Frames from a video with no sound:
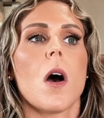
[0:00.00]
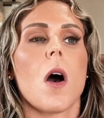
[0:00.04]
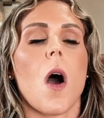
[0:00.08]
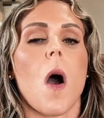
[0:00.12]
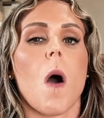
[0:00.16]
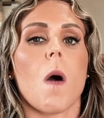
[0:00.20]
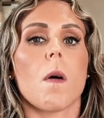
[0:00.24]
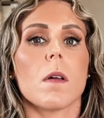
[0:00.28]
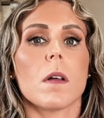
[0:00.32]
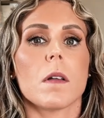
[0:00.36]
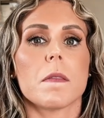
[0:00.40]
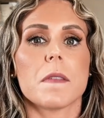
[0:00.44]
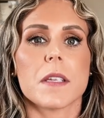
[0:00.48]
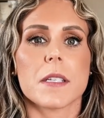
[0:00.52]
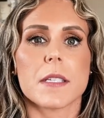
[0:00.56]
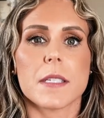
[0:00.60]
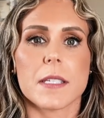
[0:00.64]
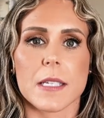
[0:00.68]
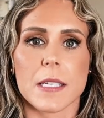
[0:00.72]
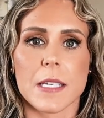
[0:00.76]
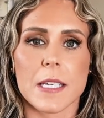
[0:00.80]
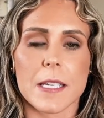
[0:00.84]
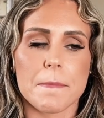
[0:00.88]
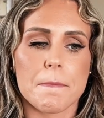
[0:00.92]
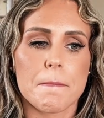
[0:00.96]
all of the
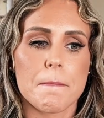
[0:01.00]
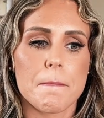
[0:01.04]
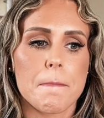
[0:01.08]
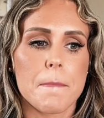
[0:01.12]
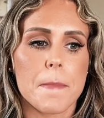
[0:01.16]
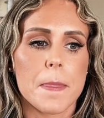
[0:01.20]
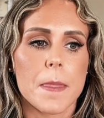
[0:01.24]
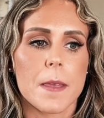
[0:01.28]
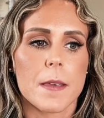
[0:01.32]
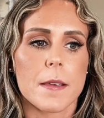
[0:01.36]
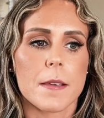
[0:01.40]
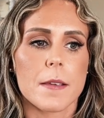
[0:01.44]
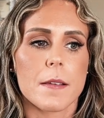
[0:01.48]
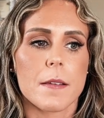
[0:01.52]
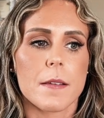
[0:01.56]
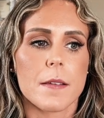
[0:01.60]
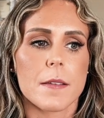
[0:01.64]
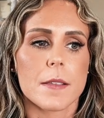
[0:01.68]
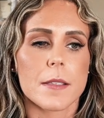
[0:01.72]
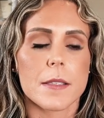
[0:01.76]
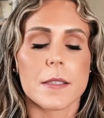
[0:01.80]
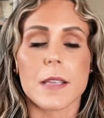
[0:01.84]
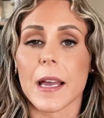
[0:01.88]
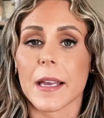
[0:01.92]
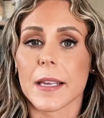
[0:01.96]
deep
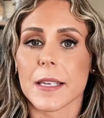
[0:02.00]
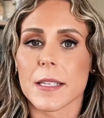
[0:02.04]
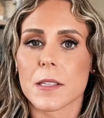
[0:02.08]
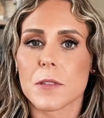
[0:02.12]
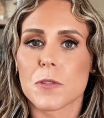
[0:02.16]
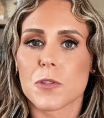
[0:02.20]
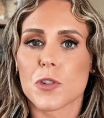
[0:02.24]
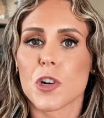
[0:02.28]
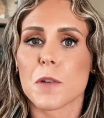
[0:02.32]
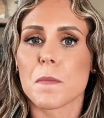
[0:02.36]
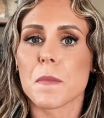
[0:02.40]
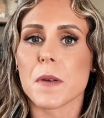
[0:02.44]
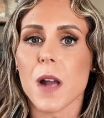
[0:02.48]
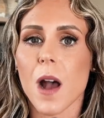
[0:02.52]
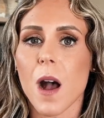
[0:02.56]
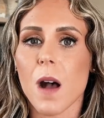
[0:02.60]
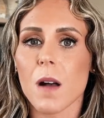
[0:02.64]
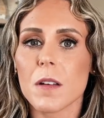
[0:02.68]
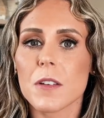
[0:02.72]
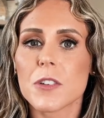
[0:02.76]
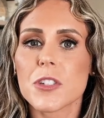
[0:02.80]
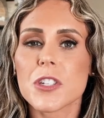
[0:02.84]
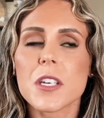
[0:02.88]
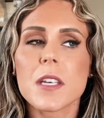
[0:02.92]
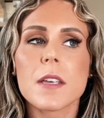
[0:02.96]
science
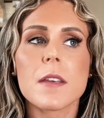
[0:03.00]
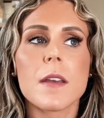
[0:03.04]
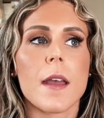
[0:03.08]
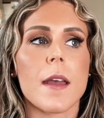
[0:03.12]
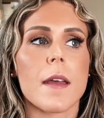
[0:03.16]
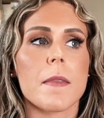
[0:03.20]
terminology.